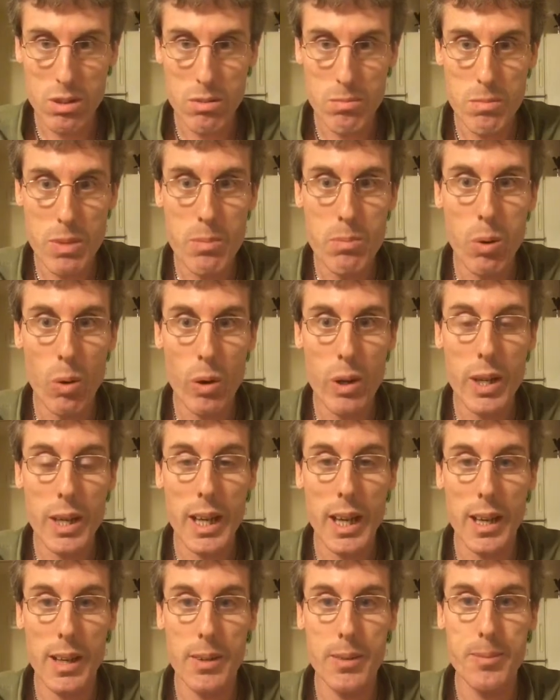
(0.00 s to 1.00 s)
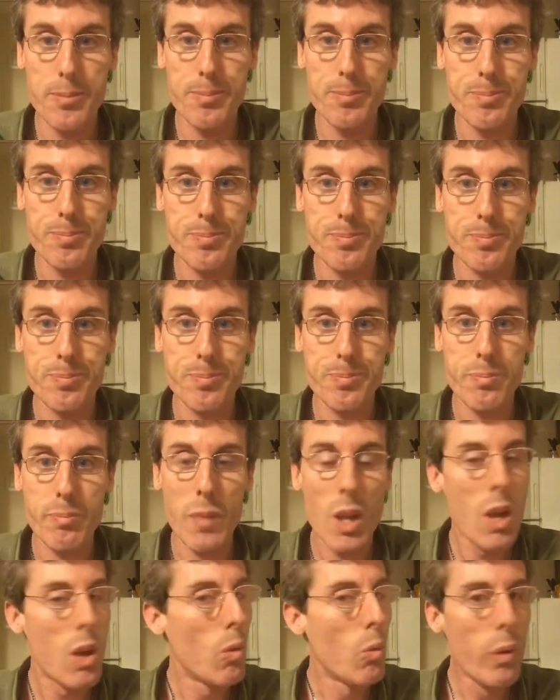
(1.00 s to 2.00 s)
Be born again.
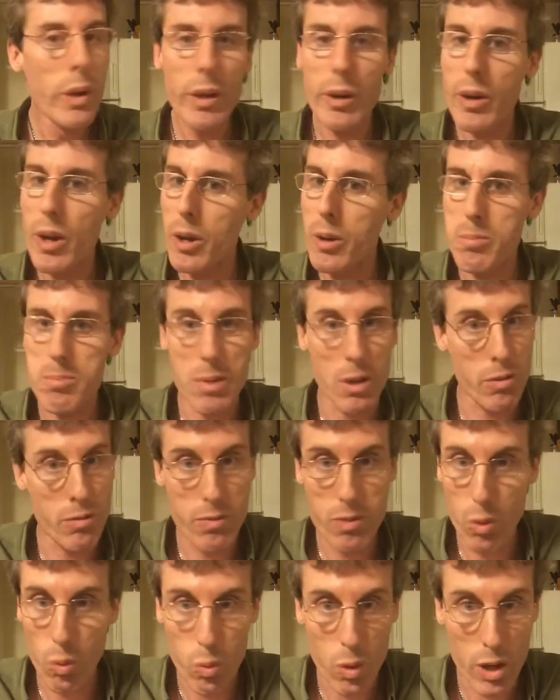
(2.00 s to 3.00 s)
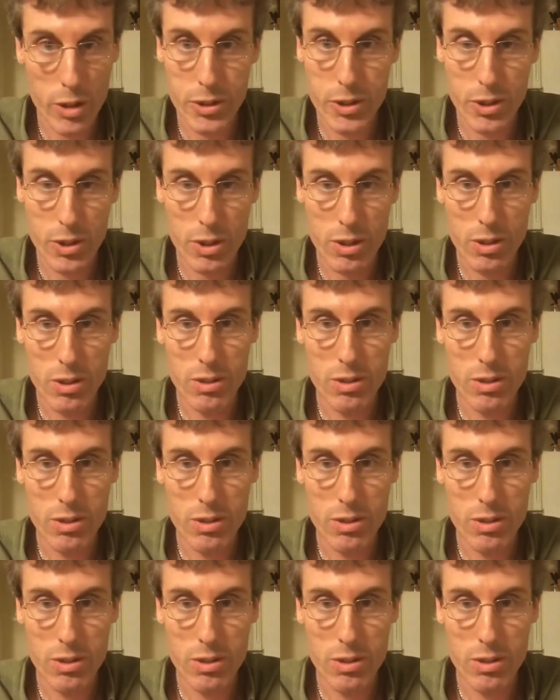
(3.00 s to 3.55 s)
We are not above the water.